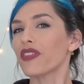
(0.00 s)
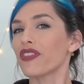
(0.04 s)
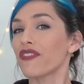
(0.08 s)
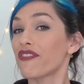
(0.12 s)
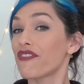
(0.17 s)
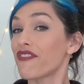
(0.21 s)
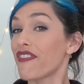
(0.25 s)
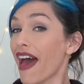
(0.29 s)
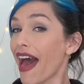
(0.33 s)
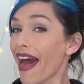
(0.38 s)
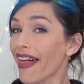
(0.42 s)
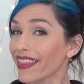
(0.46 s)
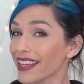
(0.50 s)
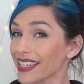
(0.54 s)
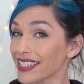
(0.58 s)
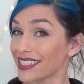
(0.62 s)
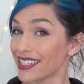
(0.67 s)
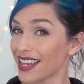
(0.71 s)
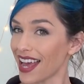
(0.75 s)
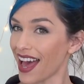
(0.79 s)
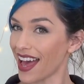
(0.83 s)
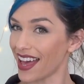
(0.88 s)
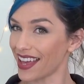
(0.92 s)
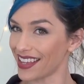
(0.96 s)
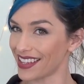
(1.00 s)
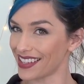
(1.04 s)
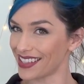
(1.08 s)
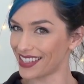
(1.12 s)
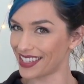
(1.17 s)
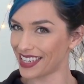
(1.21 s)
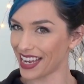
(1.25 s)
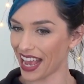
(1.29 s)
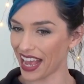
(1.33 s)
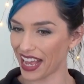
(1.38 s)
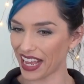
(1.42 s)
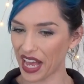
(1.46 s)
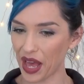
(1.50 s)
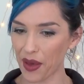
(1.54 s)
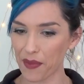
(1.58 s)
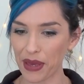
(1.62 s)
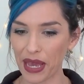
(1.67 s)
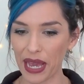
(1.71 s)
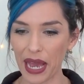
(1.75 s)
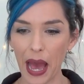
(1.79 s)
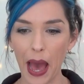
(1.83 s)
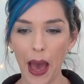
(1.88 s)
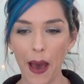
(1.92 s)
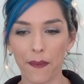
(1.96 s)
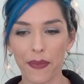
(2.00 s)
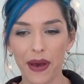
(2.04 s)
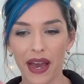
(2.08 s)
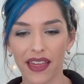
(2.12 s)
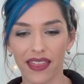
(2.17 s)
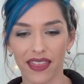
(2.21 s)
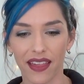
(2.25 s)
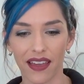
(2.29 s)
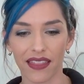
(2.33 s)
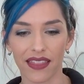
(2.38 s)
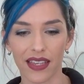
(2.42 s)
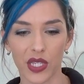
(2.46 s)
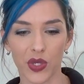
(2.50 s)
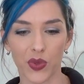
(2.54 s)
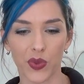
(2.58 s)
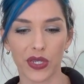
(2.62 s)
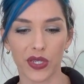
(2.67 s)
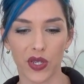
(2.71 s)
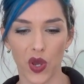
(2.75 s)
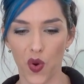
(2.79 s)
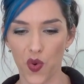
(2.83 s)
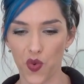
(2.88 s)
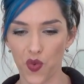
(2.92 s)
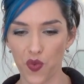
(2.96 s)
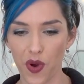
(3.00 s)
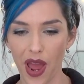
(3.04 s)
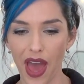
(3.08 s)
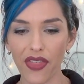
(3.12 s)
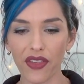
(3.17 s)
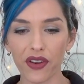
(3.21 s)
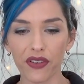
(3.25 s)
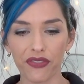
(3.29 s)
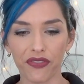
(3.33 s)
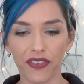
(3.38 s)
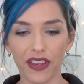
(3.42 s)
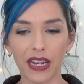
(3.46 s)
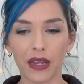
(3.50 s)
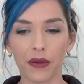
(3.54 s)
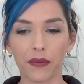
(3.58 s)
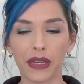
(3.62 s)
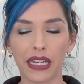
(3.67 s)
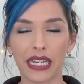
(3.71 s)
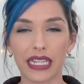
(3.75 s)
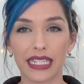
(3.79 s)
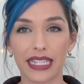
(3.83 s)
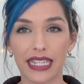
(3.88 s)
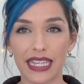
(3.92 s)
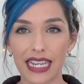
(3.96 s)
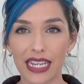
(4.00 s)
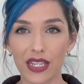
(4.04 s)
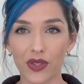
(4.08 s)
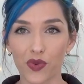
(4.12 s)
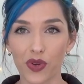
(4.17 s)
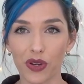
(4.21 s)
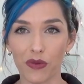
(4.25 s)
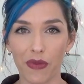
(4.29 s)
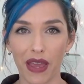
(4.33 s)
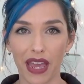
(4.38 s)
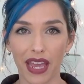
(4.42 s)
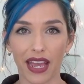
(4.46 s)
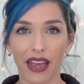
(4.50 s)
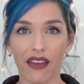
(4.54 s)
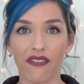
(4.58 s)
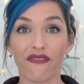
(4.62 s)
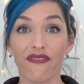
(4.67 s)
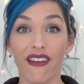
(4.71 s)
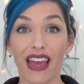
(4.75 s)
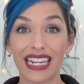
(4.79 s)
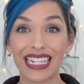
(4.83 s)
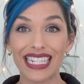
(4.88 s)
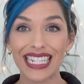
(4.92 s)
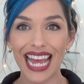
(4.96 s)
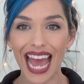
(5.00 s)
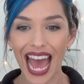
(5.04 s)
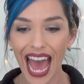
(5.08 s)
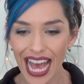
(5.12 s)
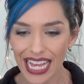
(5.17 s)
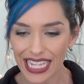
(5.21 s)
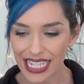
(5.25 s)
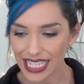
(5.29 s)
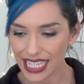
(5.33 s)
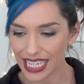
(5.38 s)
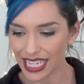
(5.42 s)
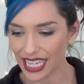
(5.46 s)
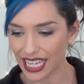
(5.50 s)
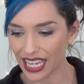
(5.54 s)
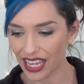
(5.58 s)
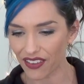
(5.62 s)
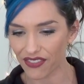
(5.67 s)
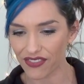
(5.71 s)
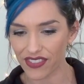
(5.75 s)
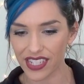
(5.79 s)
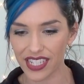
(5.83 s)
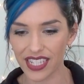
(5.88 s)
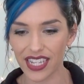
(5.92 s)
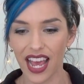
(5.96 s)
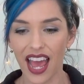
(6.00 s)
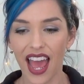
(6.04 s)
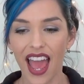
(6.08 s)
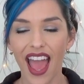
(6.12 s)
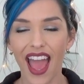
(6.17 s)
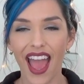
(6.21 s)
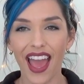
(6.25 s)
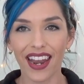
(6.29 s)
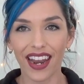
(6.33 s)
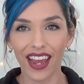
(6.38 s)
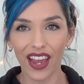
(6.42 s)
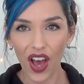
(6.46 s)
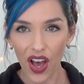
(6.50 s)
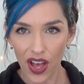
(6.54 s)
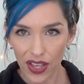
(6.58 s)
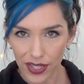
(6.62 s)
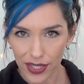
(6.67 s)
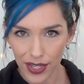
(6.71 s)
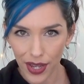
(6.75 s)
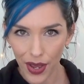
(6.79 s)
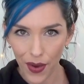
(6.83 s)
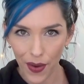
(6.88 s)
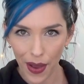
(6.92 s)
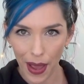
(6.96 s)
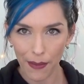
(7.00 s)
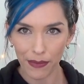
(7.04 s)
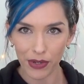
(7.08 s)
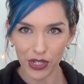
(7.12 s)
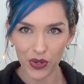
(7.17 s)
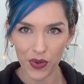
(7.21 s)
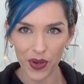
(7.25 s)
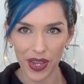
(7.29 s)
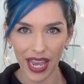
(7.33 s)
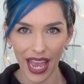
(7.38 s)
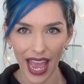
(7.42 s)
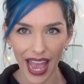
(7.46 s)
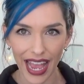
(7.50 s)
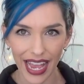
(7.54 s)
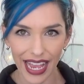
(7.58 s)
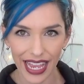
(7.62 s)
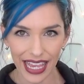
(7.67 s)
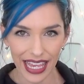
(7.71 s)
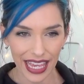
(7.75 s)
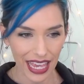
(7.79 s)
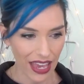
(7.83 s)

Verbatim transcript: with Valentine's Day coming up, I thought this was rather fitting because these would make fantastic gifts, and I also am doing a